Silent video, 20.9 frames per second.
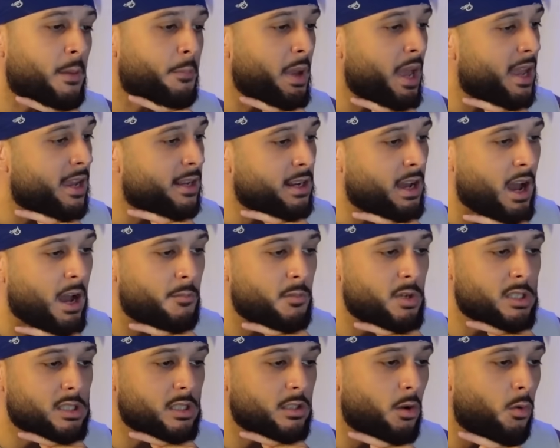Paying
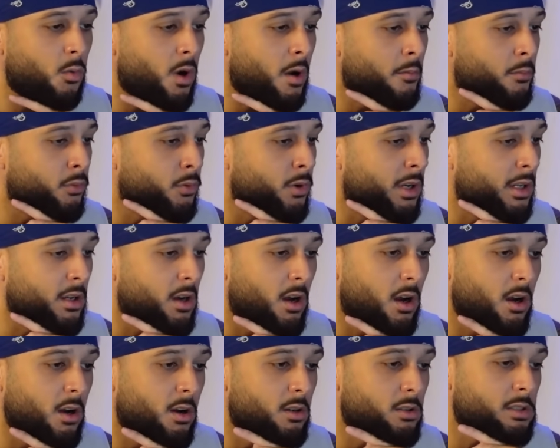homage to the
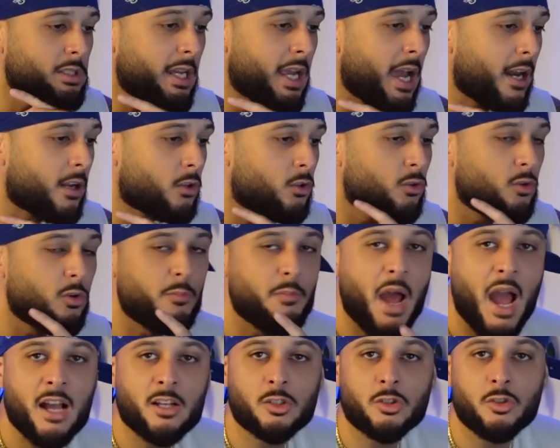1.0s. They got a cool
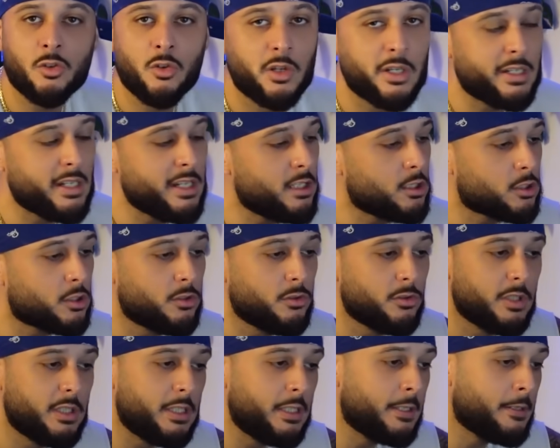backstory and
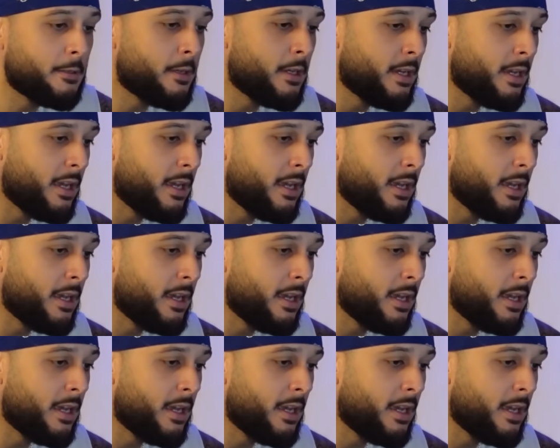history.